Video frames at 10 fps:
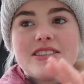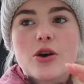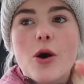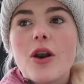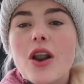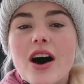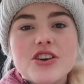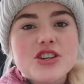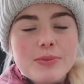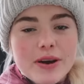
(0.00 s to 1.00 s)
got
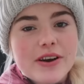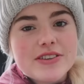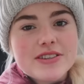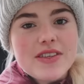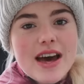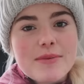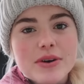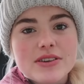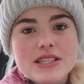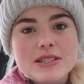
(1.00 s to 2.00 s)
larger because of that,
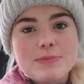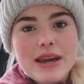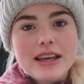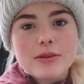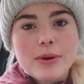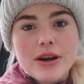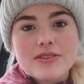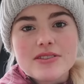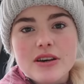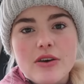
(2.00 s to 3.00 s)
because his pedal
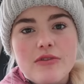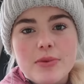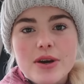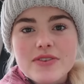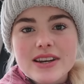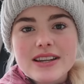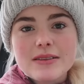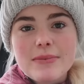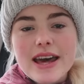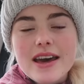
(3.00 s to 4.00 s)
bones have moved a
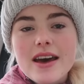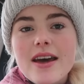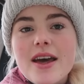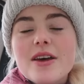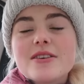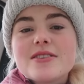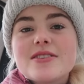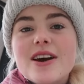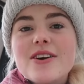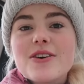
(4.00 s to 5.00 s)
little bit.
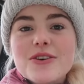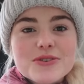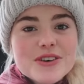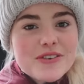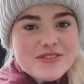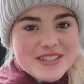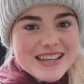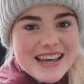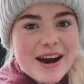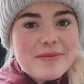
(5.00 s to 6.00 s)
So
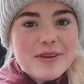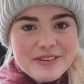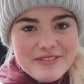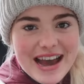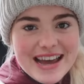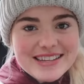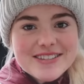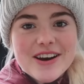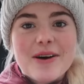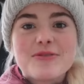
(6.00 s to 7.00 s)
obviously I'm not a vet,
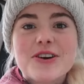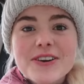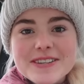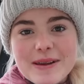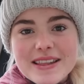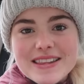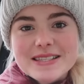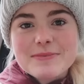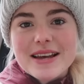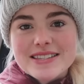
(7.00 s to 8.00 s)
so I'm trying to explain
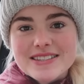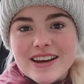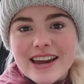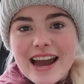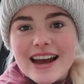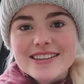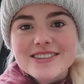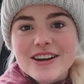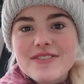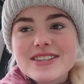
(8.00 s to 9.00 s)
this the best as I can.
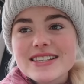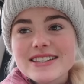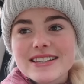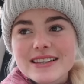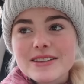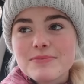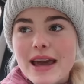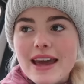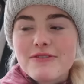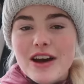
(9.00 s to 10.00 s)
So if it's a little
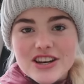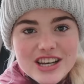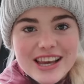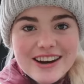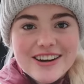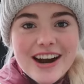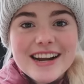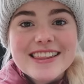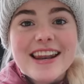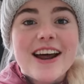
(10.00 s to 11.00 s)
bit factually
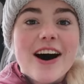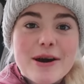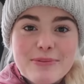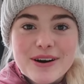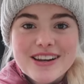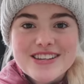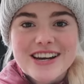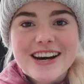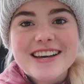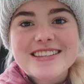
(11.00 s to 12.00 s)
incorrect, then I
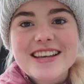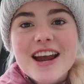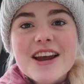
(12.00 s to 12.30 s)
apologize.